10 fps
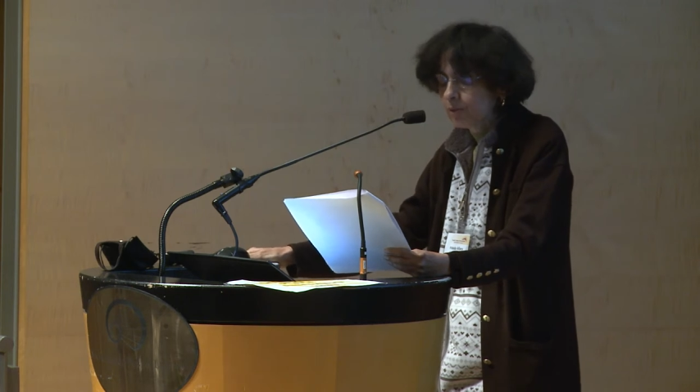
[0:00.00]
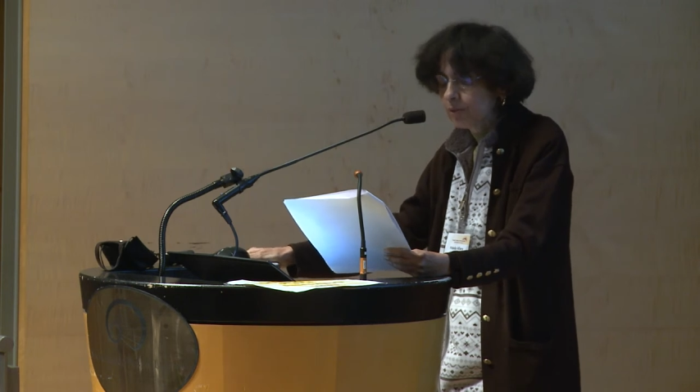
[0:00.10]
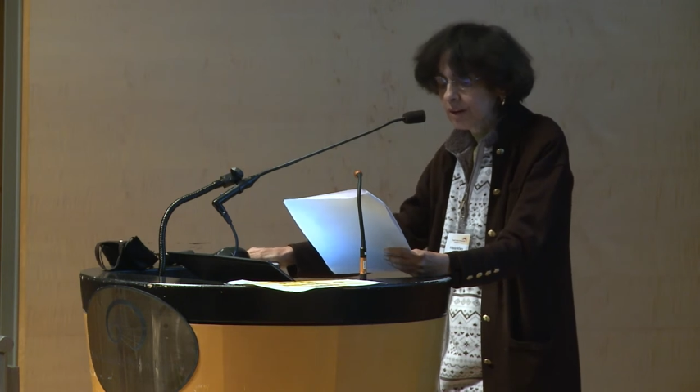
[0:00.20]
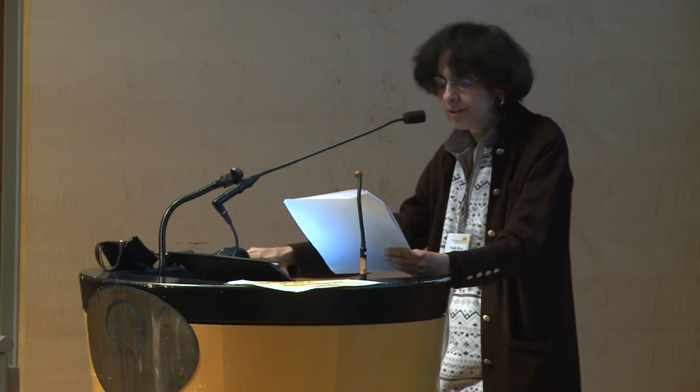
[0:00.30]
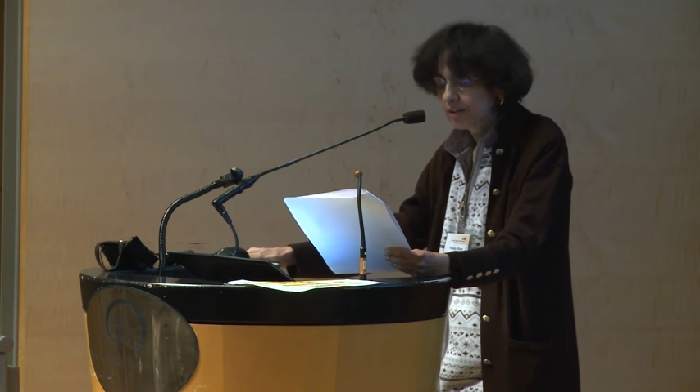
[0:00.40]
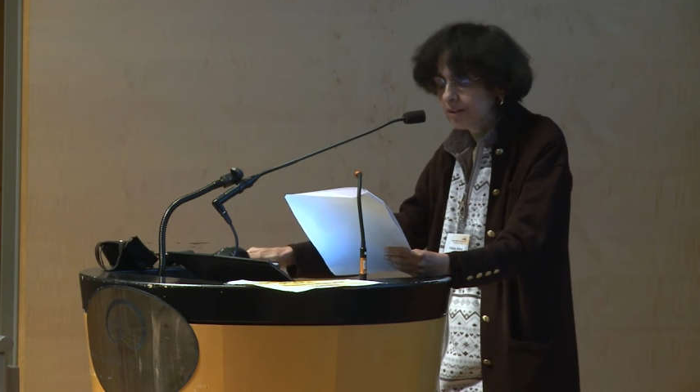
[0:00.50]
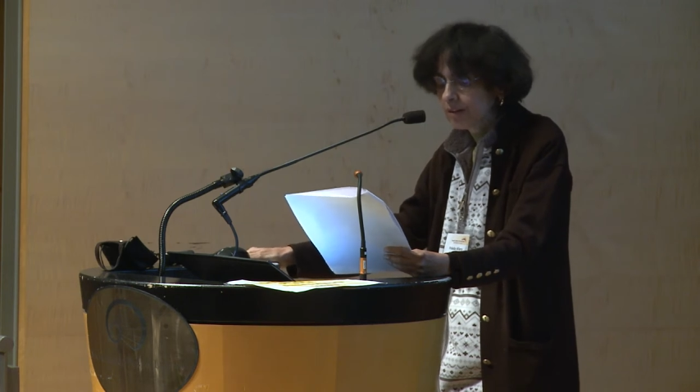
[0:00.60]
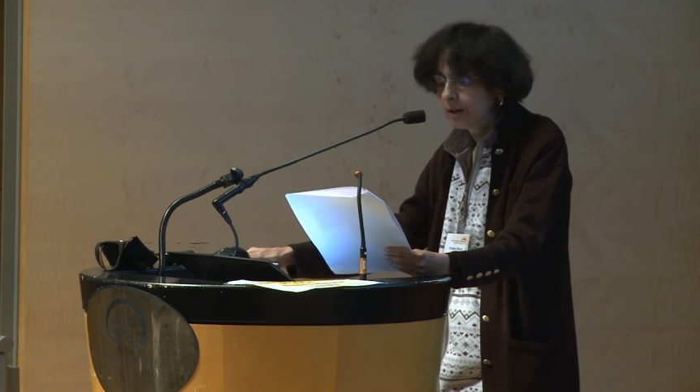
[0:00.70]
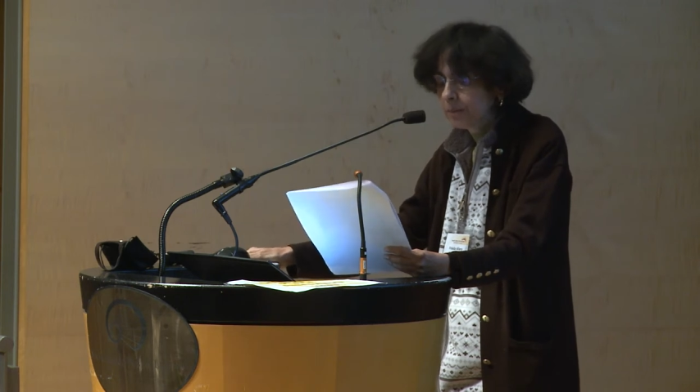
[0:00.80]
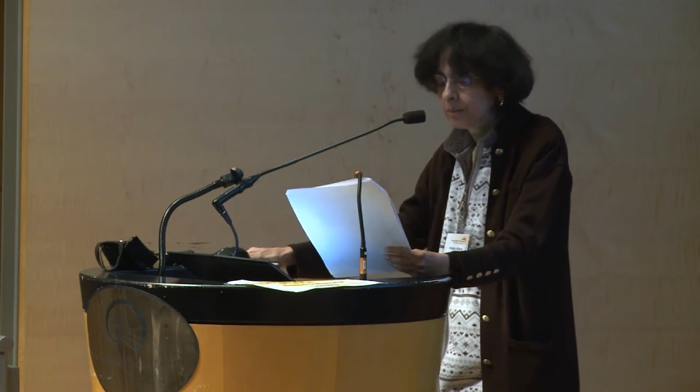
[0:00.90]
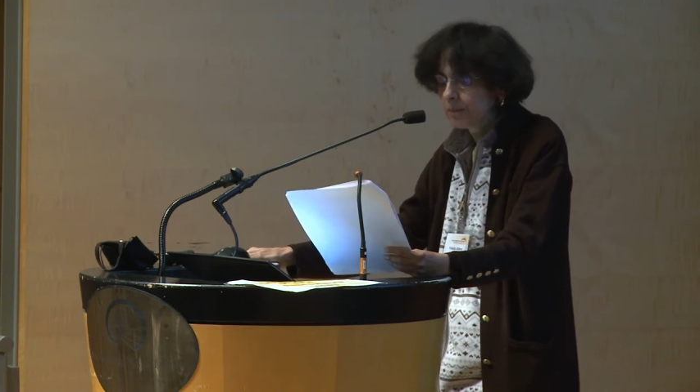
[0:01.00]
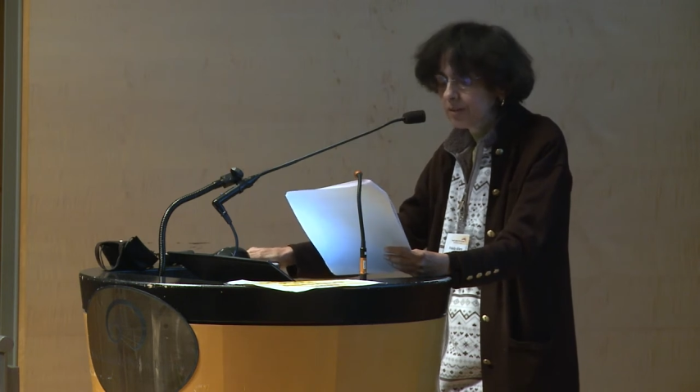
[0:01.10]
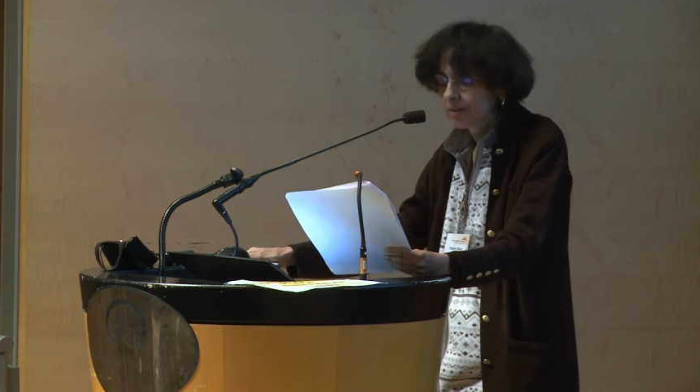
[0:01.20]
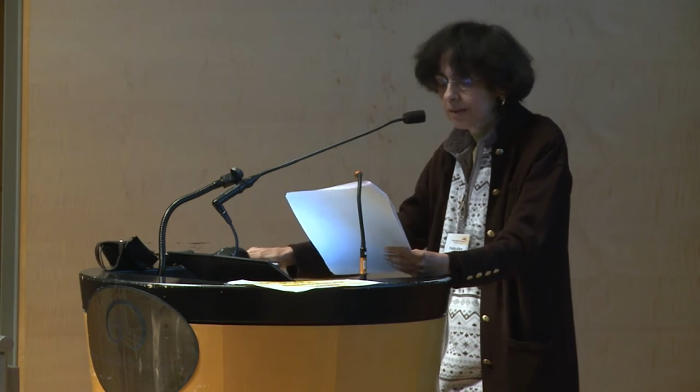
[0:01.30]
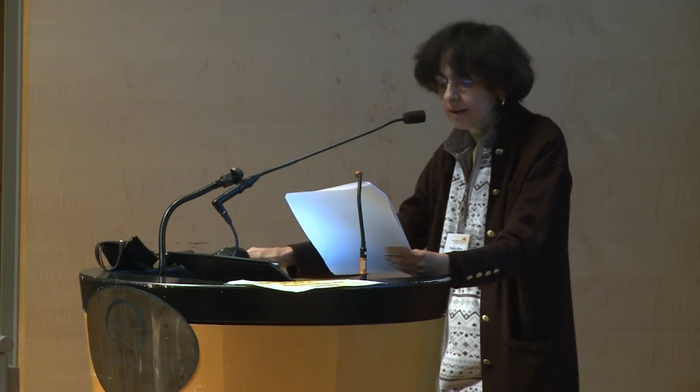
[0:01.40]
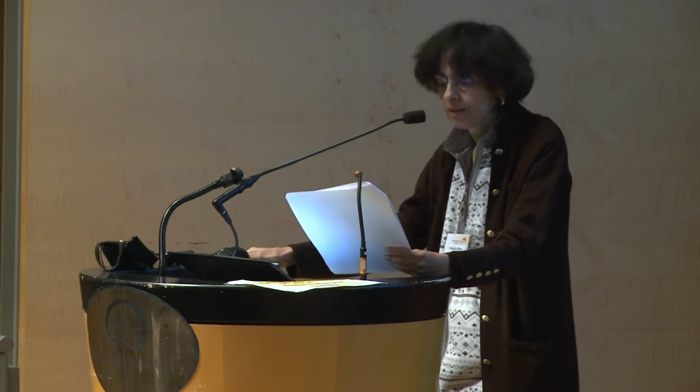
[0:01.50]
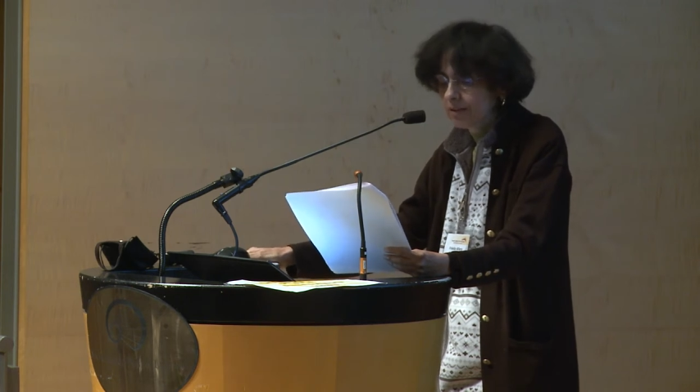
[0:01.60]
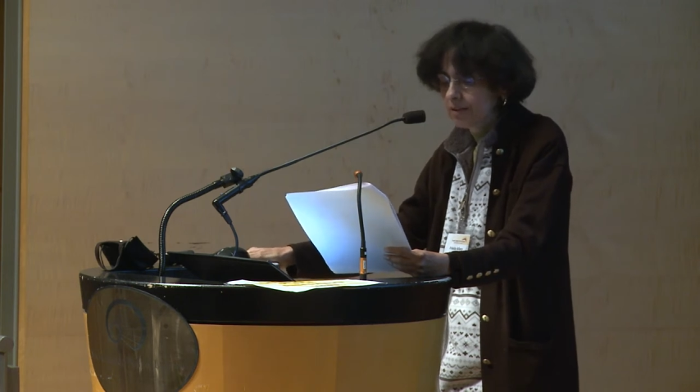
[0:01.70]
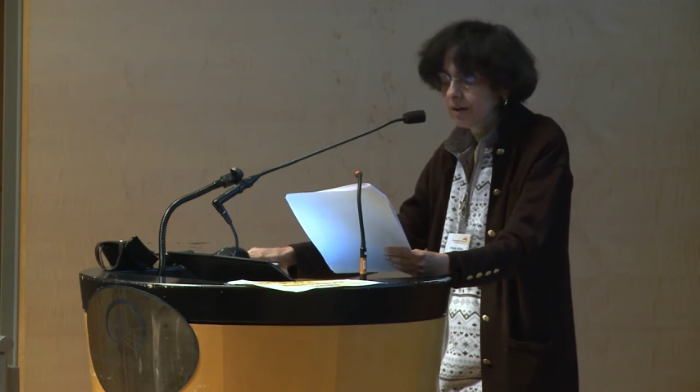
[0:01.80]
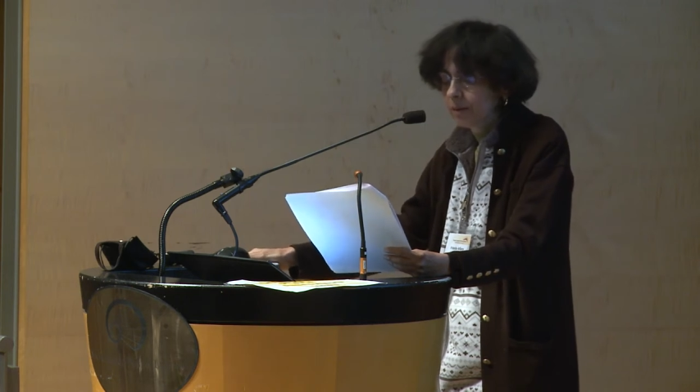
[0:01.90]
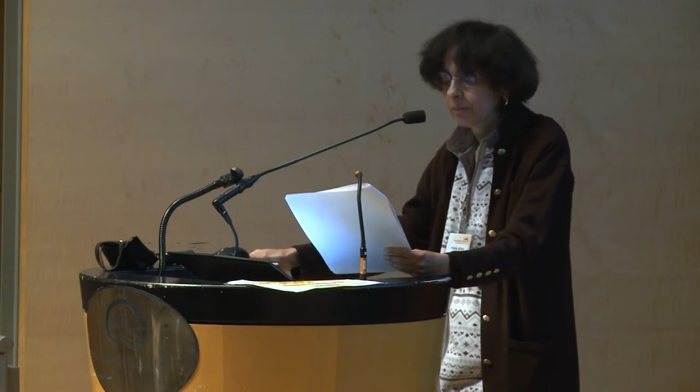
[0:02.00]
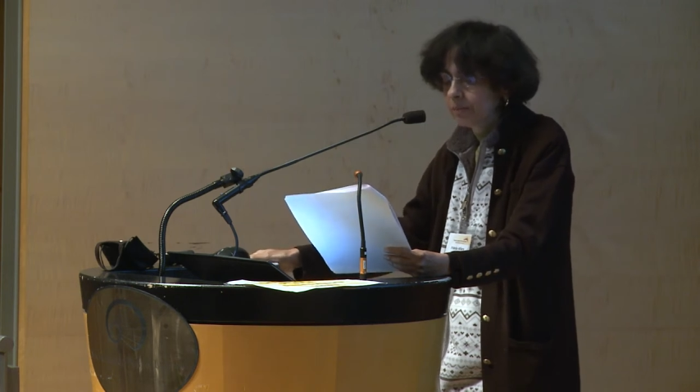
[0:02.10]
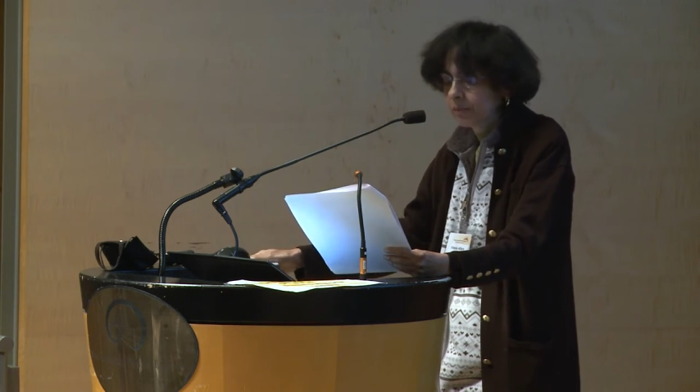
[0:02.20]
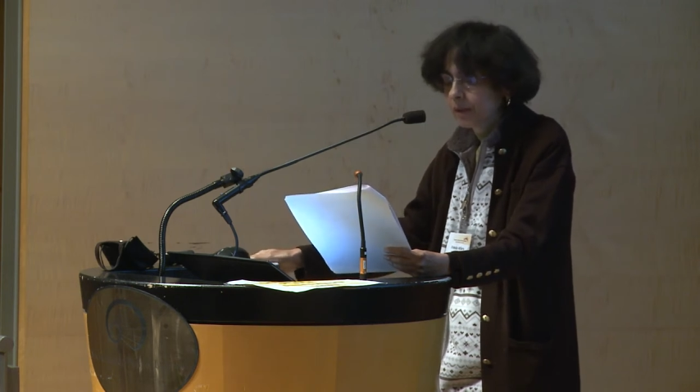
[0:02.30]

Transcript: racism, sexism,